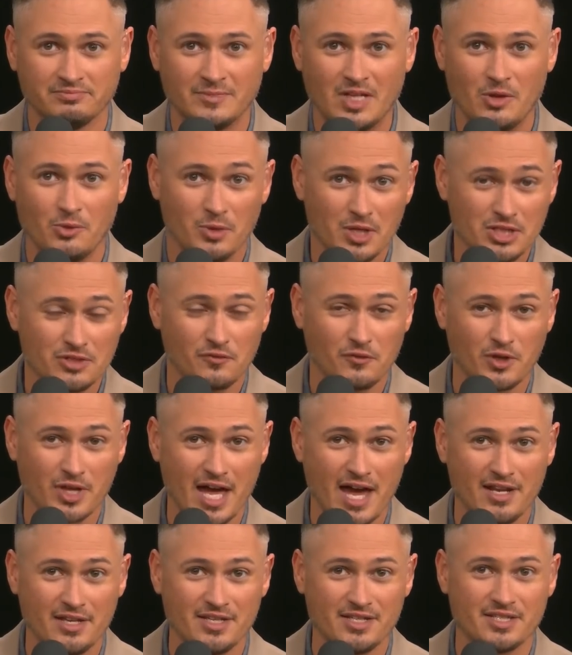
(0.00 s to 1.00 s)
Now, the reason for
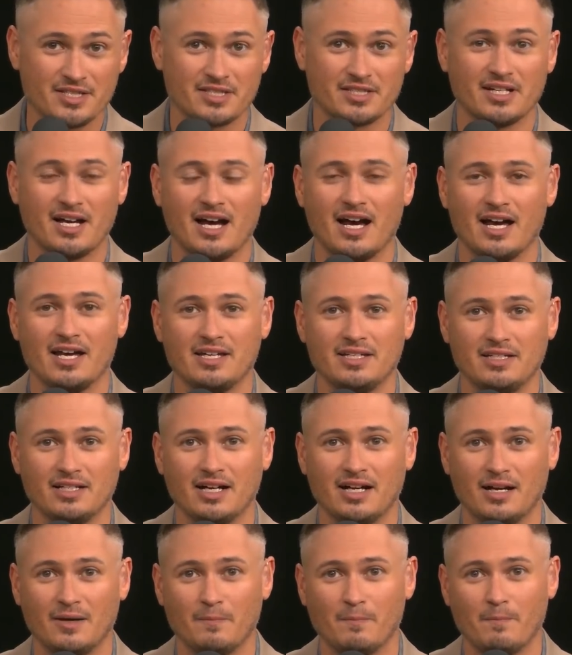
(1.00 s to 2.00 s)
that is I,
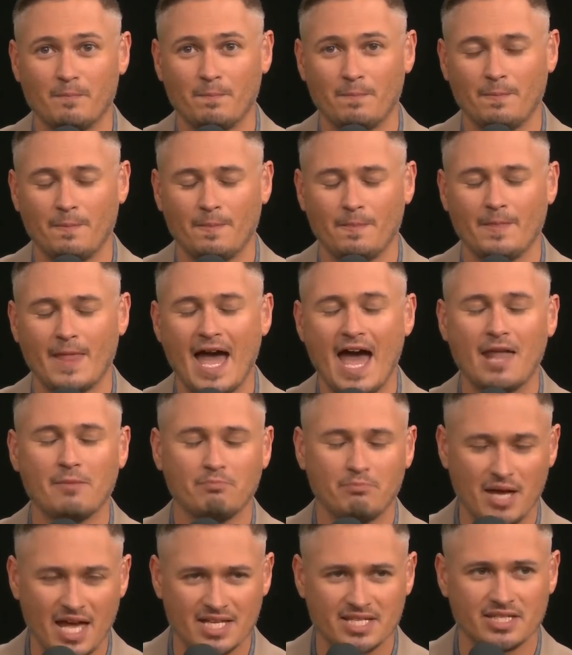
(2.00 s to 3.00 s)
um, at
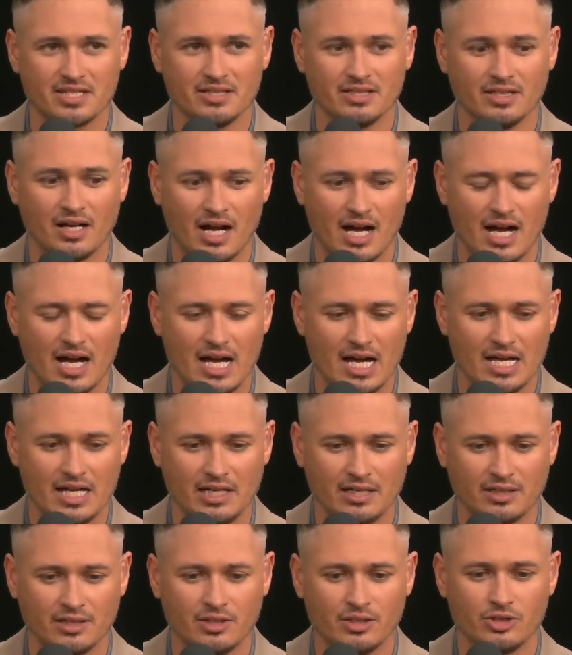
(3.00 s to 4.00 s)
best,
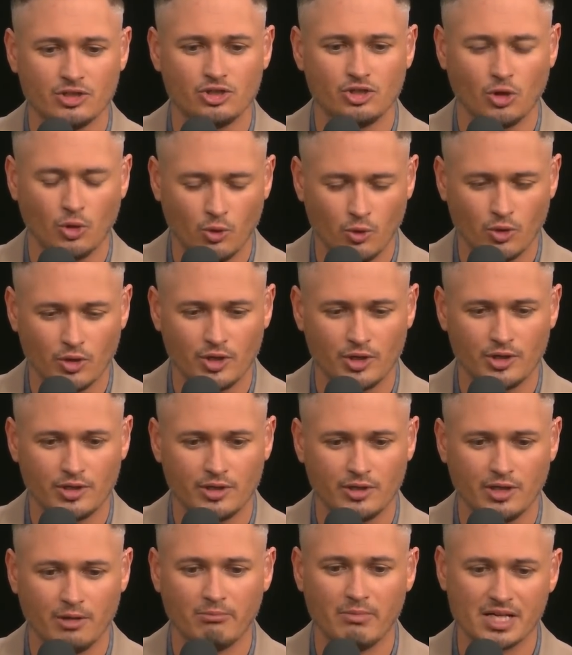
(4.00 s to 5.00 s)
I tore
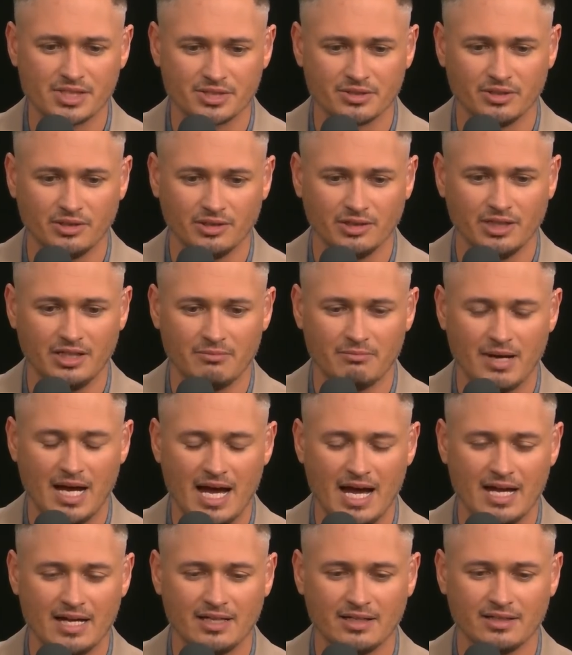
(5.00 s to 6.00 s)
a muscle in
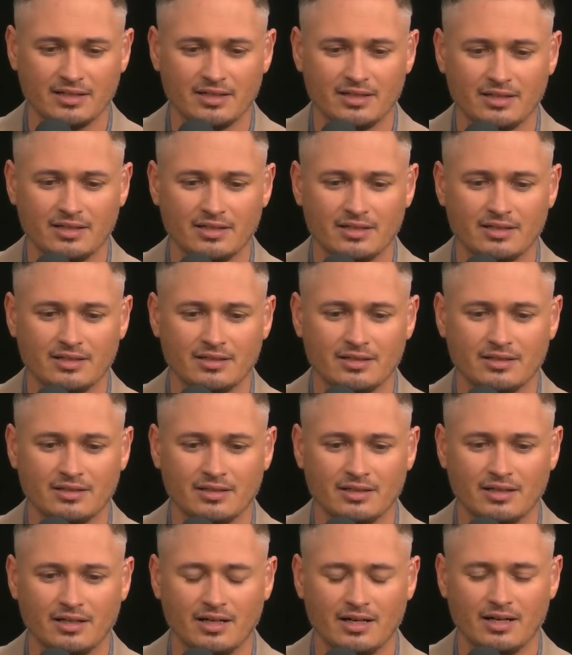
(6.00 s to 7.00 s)
my
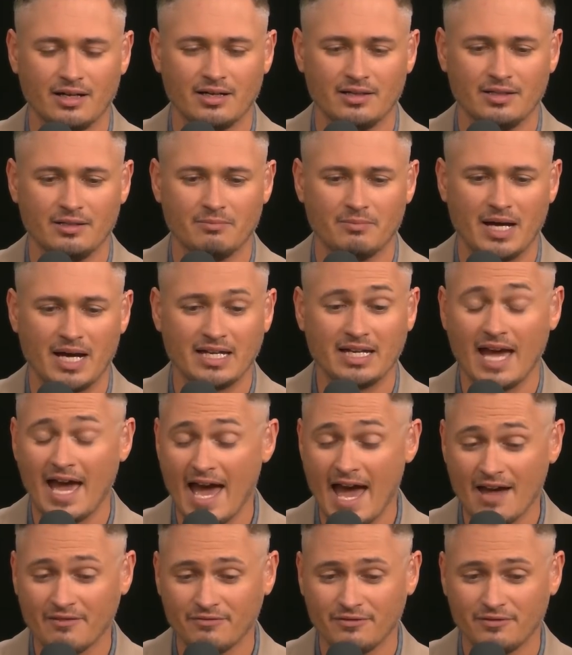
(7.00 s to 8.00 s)
uh, in my
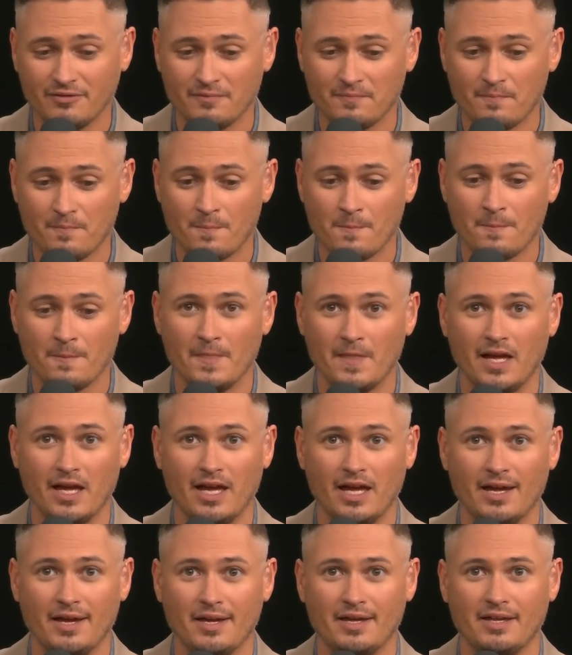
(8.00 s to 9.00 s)
calf,
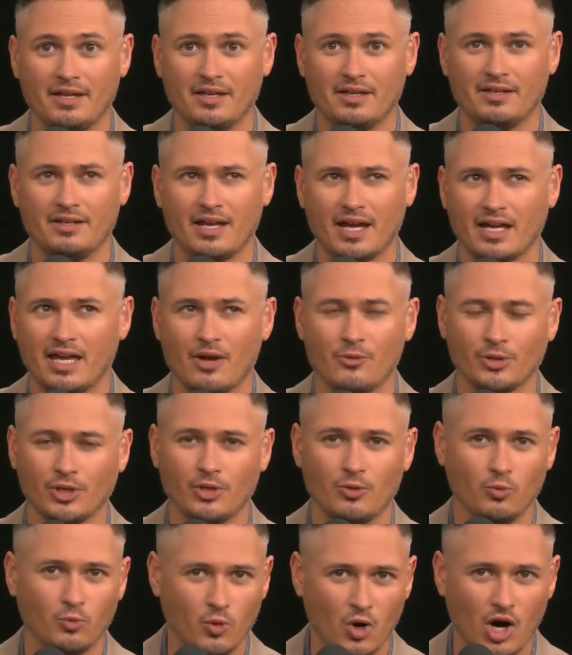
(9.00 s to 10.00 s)
and I can't really
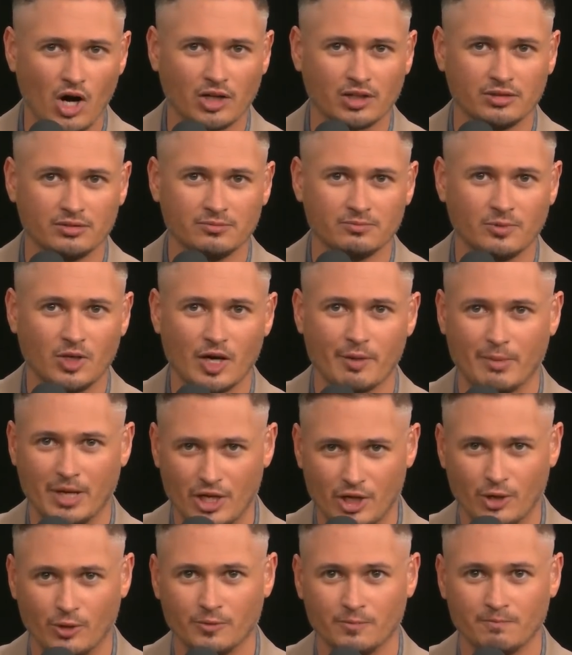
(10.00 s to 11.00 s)
walk on
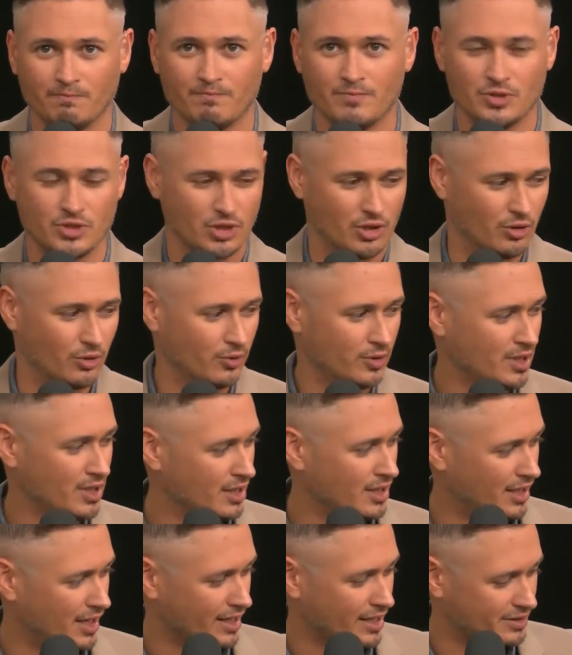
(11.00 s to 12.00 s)
my own. So
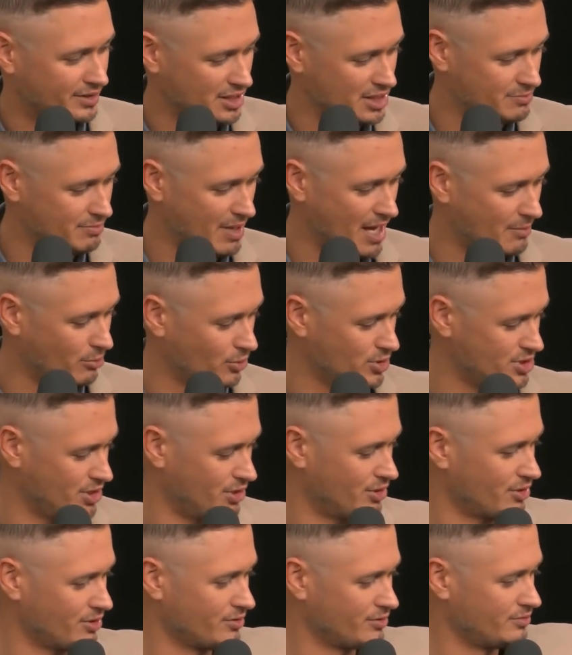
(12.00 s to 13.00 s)
I got these bad boys
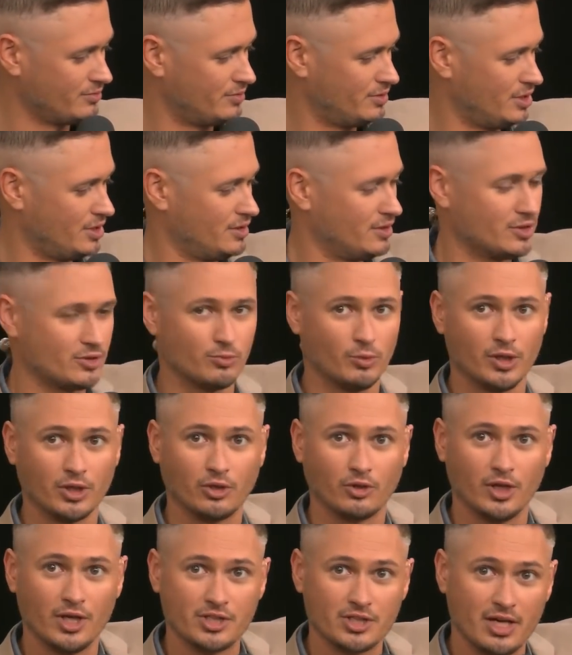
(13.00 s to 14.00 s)
here. This is one
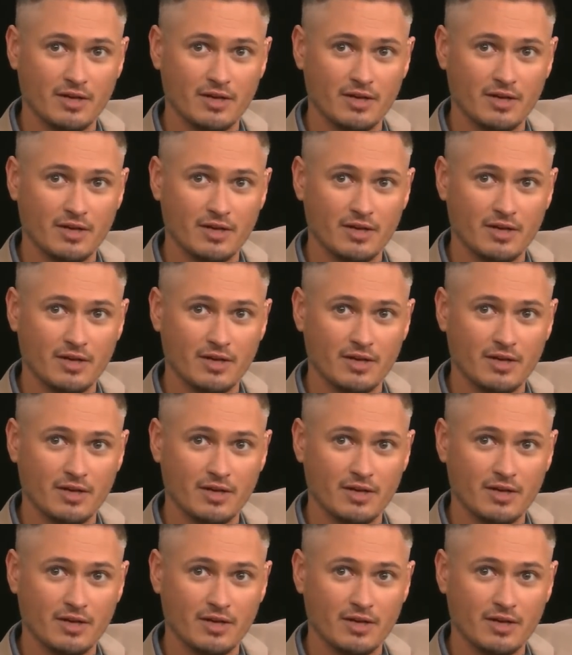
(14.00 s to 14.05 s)
crutch.